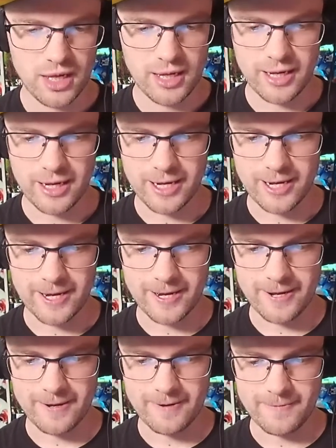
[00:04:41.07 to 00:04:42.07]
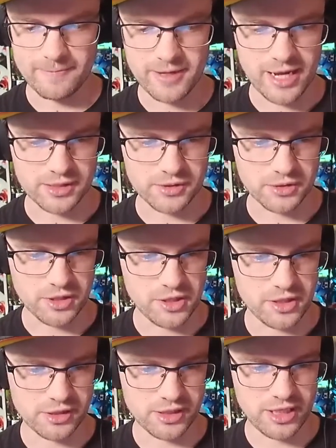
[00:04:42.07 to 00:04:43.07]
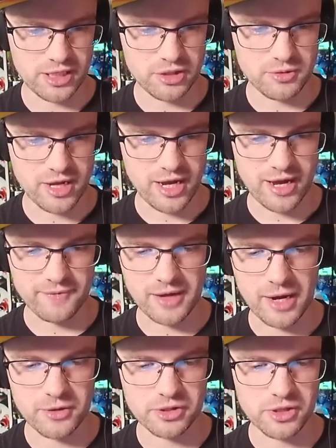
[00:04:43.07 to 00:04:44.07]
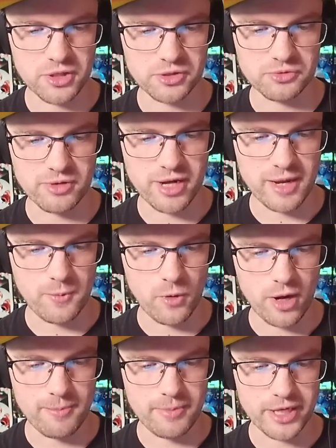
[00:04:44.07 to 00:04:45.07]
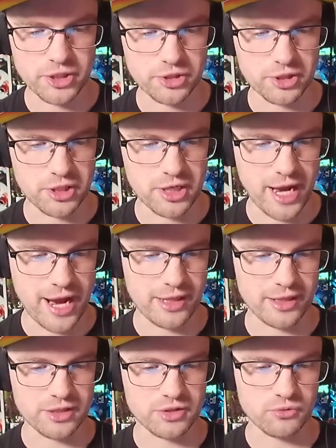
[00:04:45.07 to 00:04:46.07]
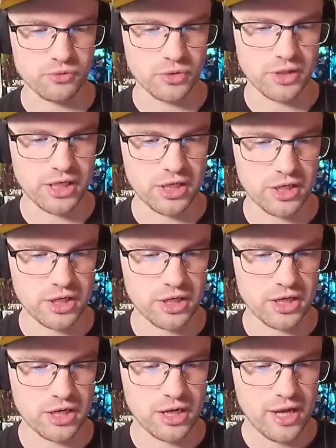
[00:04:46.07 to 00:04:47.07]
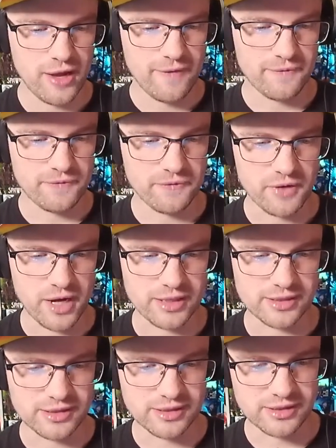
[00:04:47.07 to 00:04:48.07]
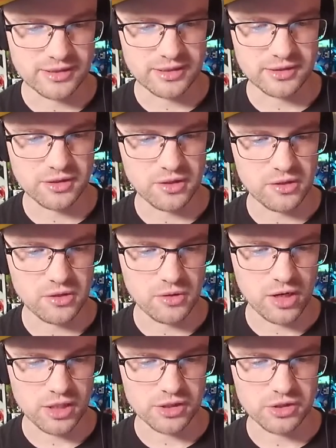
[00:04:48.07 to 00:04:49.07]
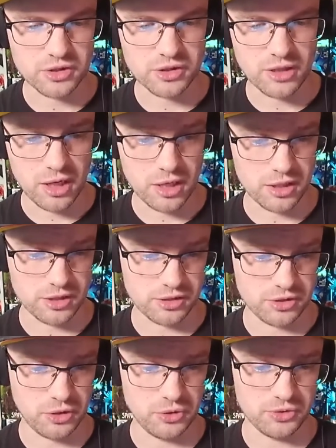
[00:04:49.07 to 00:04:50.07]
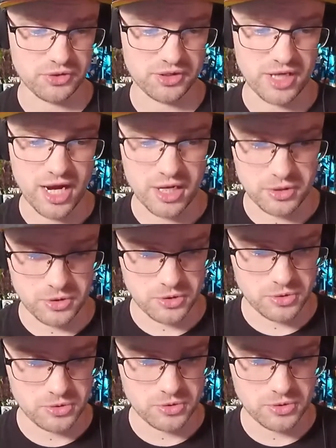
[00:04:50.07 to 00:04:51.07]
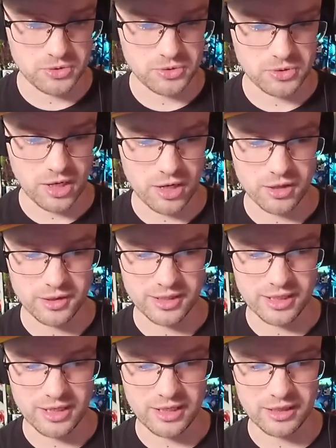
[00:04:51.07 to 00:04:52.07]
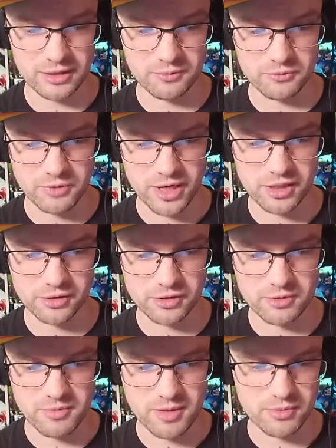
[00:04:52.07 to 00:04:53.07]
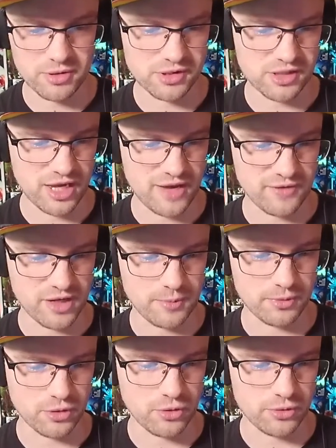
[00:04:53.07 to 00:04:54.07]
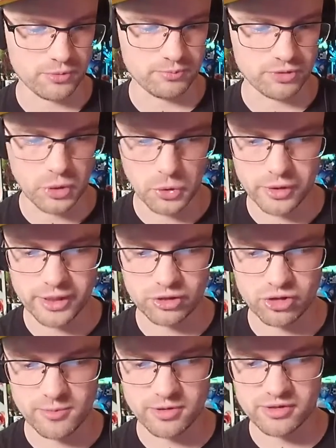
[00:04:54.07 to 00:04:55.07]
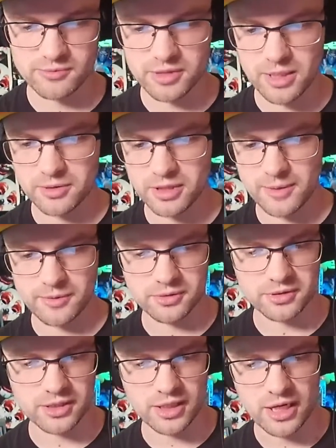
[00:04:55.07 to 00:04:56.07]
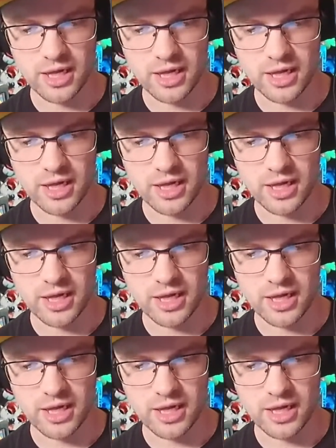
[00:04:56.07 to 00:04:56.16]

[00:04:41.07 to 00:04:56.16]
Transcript: So currently you have Howard Jones, Ryan Wambacher, Alex Rudinger, Francisco Artusato are the regular members. They have a couple of touring drummers from time to time, it looks like.